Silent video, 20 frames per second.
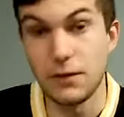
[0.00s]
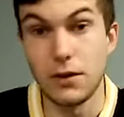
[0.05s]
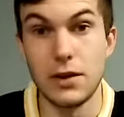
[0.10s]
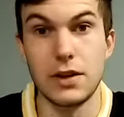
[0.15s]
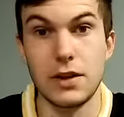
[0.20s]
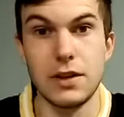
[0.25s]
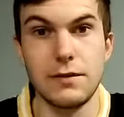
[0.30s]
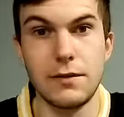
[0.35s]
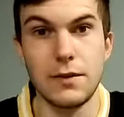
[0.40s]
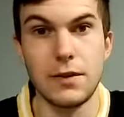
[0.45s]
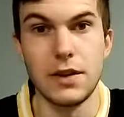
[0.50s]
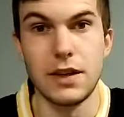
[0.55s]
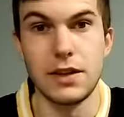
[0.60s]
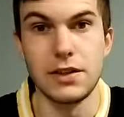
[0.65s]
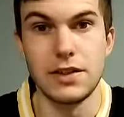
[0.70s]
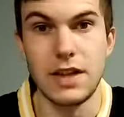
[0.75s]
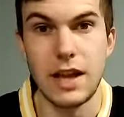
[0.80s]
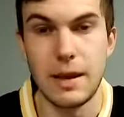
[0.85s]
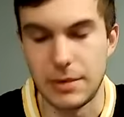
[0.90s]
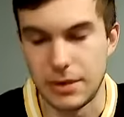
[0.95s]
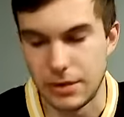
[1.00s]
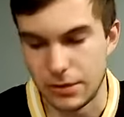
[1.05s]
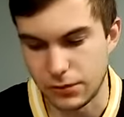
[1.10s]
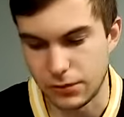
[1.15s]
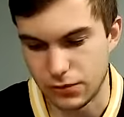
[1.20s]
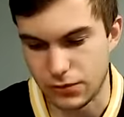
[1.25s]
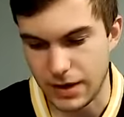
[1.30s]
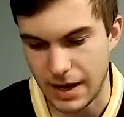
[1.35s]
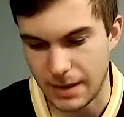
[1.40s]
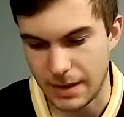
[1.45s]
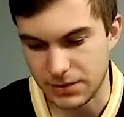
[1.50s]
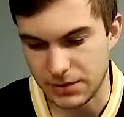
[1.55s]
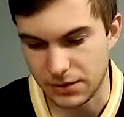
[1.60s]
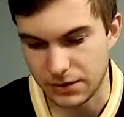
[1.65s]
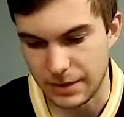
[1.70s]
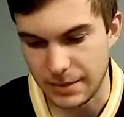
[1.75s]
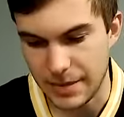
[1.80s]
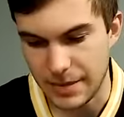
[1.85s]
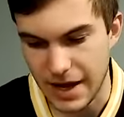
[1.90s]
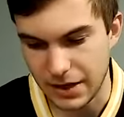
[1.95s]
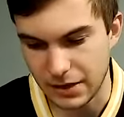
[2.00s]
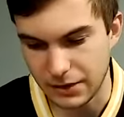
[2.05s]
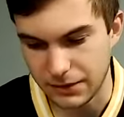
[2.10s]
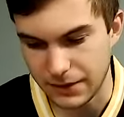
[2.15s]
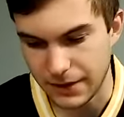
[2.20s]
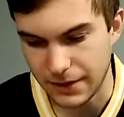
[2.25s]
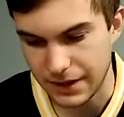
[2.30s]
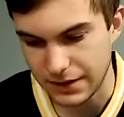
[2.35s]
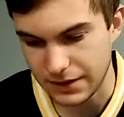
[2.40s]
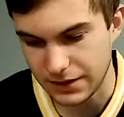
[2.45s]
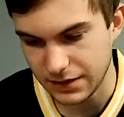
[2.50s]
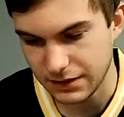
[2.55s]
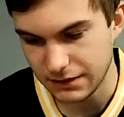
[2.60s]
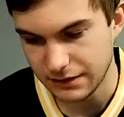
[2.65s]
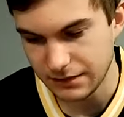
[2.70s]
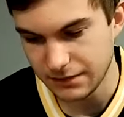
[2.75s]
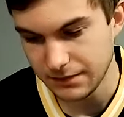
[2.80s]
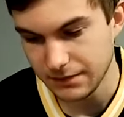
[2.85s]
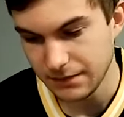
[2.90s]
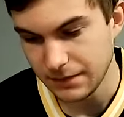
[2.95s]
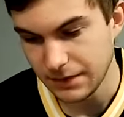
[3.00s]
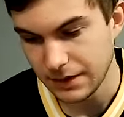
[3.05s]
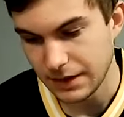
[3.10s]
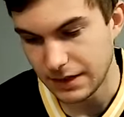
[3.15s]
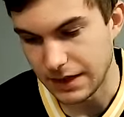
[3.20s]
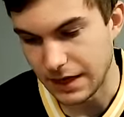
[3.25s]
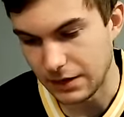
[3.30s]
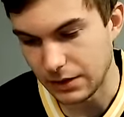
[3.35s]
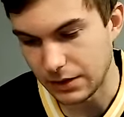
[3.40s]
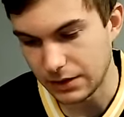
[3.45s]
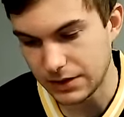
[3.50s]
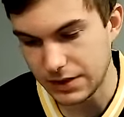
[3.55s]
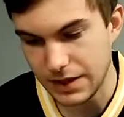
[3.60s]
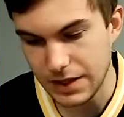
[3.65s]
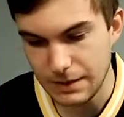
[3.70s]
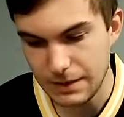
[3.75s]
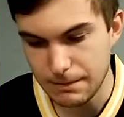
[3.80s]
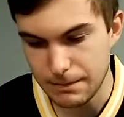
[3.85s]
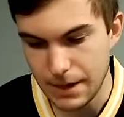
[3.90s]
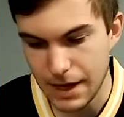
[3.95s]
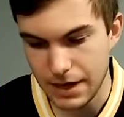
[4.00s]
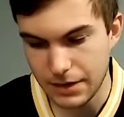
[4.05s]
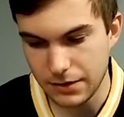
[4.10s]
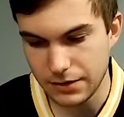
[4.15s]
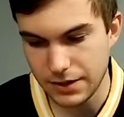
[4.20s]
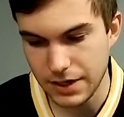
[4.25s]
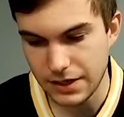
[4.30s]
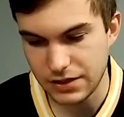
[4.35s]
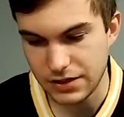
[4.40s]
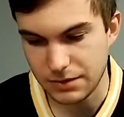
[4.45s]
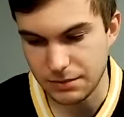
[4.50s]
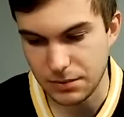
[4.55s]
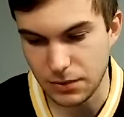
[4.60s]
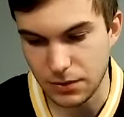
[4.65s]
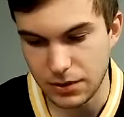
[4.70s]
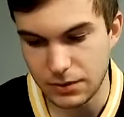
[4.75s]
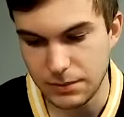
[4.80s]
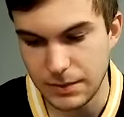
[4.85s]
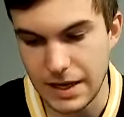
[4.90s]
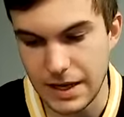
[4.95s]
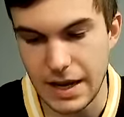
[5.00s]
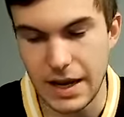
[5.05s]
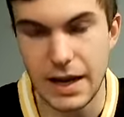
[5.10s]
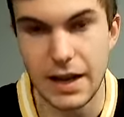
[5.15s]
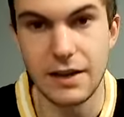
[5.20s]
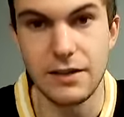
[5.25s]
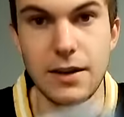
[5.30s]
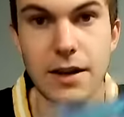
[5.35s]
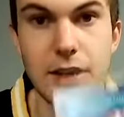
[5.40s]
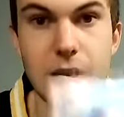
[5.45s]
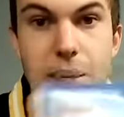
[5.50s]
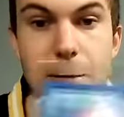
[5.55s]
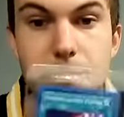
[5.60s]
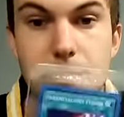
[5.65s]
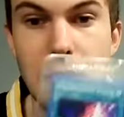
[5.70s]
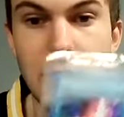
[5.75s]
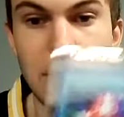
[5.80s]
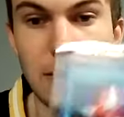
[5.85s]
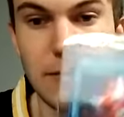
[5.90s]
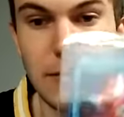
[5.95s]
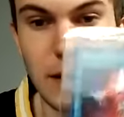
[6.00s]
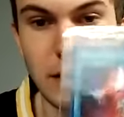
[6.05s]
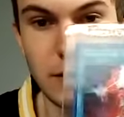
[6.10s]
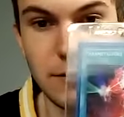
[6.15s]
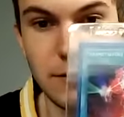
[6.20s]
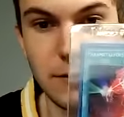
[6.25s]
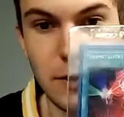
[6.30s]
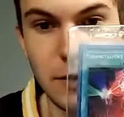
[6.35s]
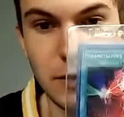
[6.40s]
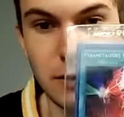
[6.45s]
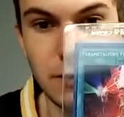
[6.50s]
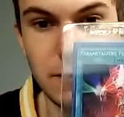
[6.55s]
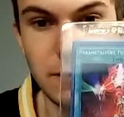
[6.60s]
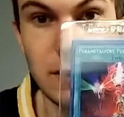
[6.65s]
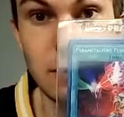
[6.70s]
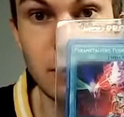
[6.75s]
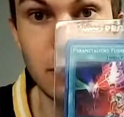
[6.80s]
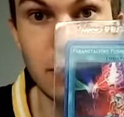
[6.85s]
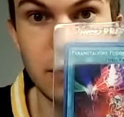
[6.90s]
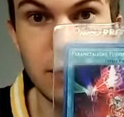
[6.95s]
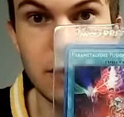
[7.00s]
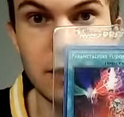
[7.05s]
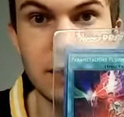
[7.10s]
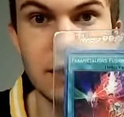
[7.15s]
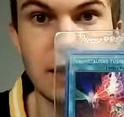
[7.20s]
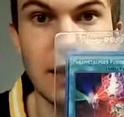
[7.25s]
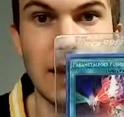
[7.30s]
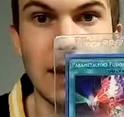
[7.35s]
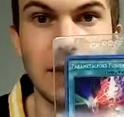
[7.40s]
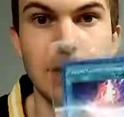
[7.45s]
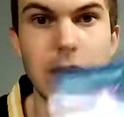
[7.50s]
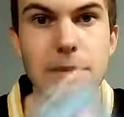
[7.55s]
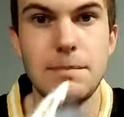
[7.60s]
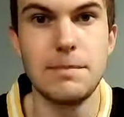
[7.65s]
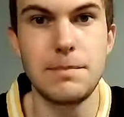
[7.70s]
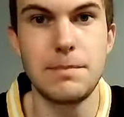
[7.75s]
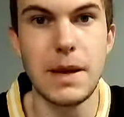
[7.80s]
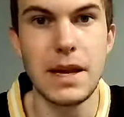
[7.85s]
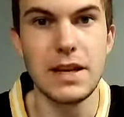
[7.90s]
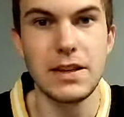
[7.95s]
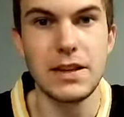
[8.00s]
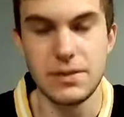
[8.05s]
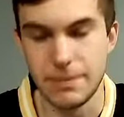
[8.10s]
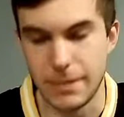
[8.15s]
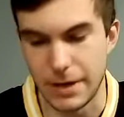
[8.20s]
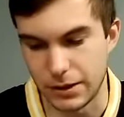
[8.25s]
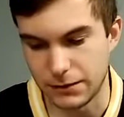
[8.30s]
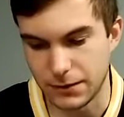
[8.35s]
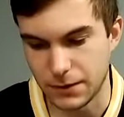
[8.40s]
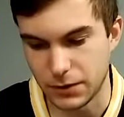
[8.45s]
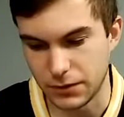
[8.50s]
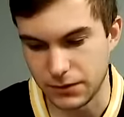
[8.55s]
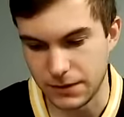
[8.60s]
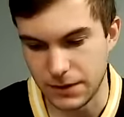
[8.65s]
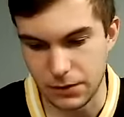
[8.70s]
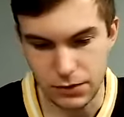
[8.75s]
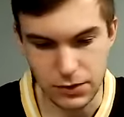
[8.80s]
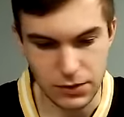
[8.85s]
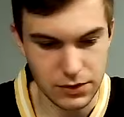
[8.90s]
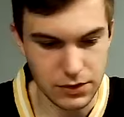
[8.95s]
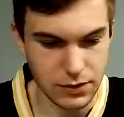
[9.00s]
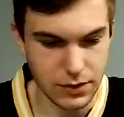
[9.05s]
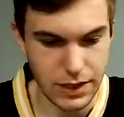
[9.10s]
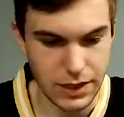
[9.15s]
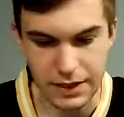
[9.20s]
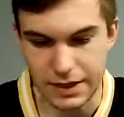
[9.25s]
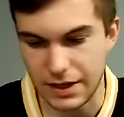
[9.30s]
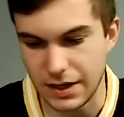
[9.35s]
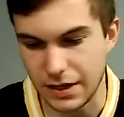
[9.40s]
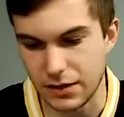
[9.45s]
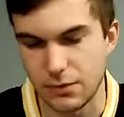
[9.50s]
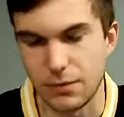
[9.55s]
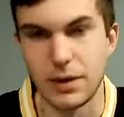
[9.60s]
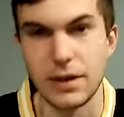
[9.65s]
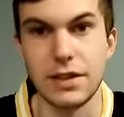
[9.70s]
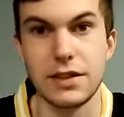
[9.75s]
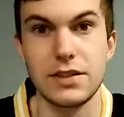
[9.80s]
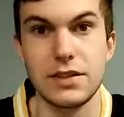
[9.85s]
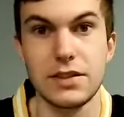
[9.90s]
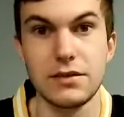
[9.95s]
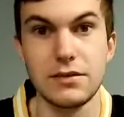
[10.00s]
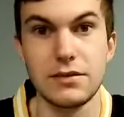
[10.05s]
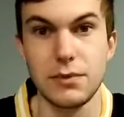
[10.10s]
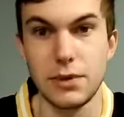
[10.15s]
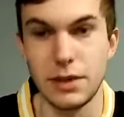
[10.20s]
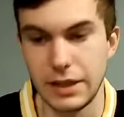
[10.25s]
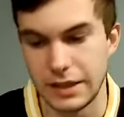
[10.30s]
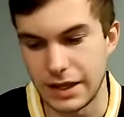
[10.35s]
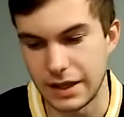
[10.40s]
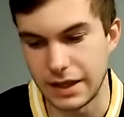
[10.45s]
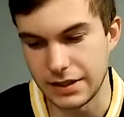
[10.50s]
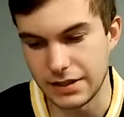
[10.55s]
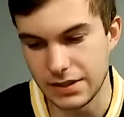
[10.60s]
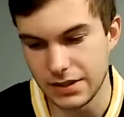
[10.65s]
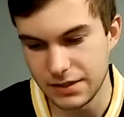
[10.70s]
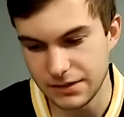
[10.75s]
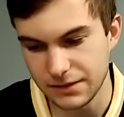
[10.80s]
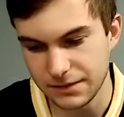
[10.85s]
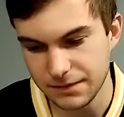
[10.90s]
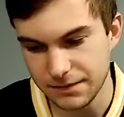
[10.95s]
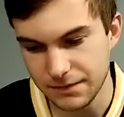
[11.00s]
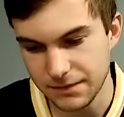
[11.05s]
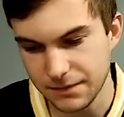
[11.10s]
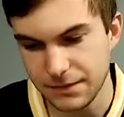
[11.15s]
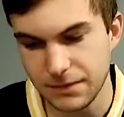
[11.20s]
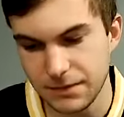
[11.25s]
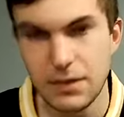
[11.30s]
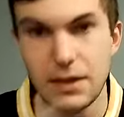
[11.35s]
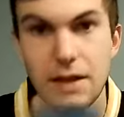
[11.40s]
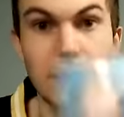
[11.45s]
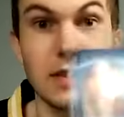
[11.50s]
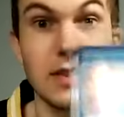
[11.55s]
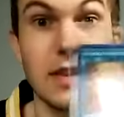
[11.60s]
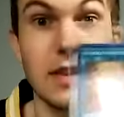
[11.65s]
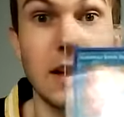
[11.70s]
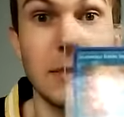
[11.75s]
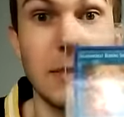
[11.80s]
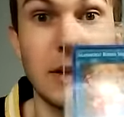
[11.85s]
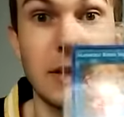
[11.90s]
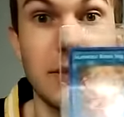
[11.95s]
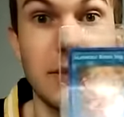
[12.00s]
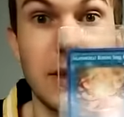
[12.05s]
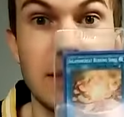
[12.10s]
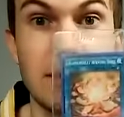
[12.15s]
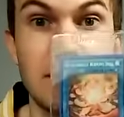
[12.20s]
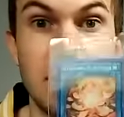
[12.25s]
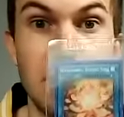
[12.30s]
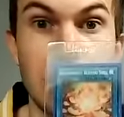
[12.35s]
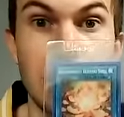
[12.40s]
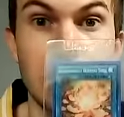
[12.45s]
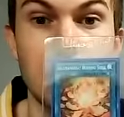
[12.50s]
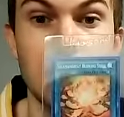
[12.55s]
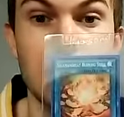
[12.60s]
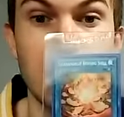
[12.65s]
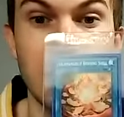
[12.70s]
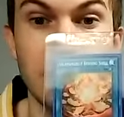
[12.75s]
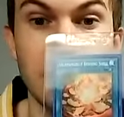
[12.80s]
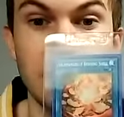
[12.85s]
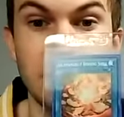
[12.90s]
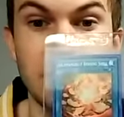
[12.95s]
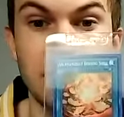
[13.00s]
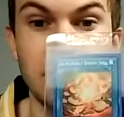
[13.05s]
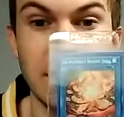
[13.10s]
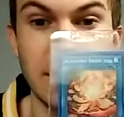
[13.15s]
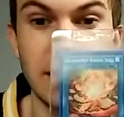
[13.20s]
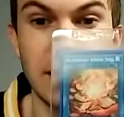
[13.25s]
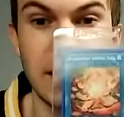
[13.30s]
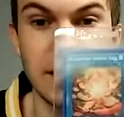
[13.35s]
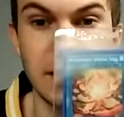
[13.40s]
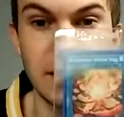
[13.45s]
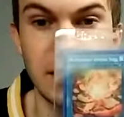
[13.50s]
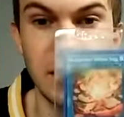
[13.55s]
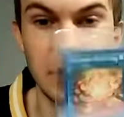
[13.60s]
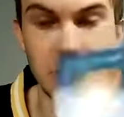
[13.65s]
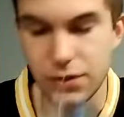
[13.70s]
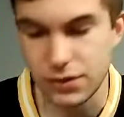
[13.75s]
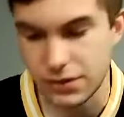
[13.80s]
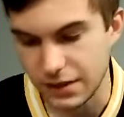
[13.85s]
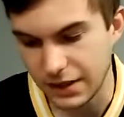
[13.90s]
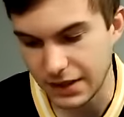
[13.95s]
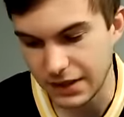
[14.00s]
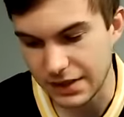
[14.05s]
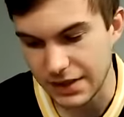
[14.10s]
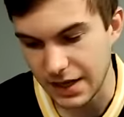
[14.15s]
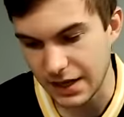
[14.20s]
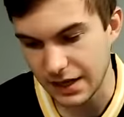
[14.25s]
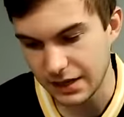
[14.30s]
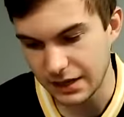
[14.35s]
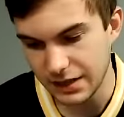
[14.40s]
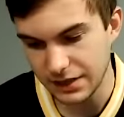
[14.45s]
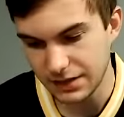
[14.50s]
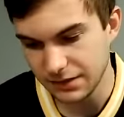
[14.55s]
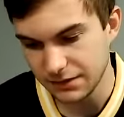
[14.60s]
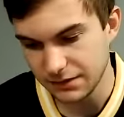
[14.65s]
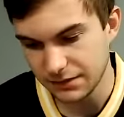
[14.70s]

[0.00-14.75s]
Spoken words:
Very good for stopping those traps during the battle phase. Now onto the modern day support, we have Parametal Foes Fusion. I have the base Metal Foes Fusion, so getting the other one is really nice. Salomon Great Burning Shell, really nice addition to the deck.